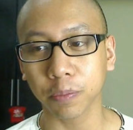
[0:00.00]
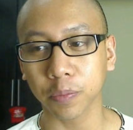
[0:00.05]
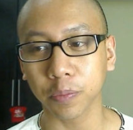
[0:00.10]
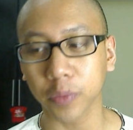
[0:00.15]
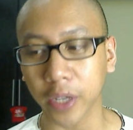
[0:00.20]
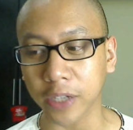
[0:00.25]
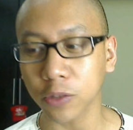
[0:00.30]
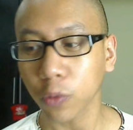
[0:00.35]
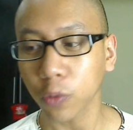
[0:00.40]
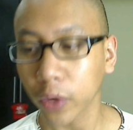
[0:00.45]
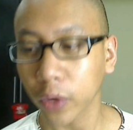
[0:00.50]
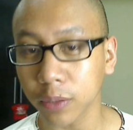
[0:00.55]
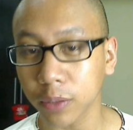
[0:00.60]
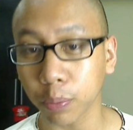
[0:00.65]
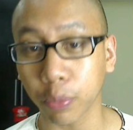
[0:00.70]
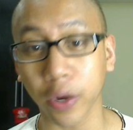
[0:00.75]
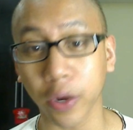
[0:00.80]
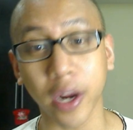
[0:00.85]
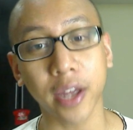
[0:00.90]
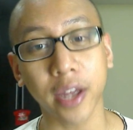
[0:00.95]
that's when
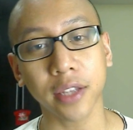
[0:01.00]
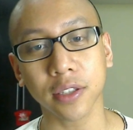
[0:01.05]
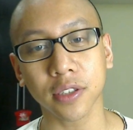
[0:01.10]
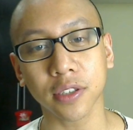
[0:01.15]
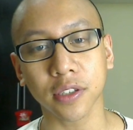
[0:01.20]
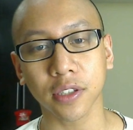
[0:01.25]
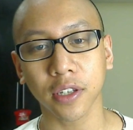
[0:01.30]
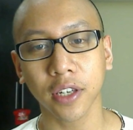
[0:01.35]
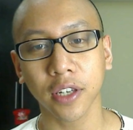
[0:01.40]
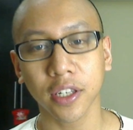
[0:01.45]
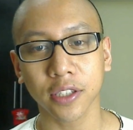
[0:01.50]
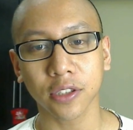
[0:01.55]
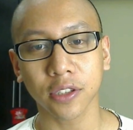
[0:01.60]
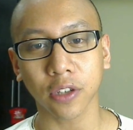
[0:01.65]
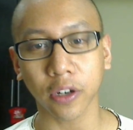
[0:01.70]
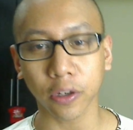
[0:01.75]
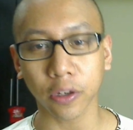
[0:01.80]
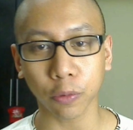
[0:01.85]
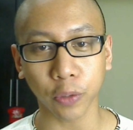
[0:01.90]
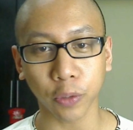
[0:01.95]
brands
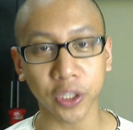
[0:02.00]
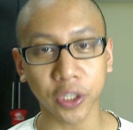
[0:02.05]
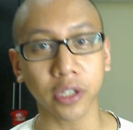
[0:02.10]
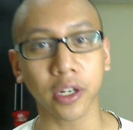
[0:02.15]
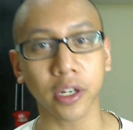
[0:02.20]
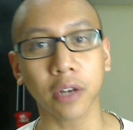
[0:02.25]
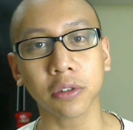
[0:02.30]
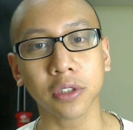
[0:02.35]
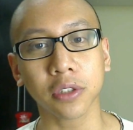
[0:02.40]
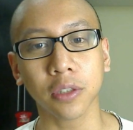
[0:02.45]
started reaching out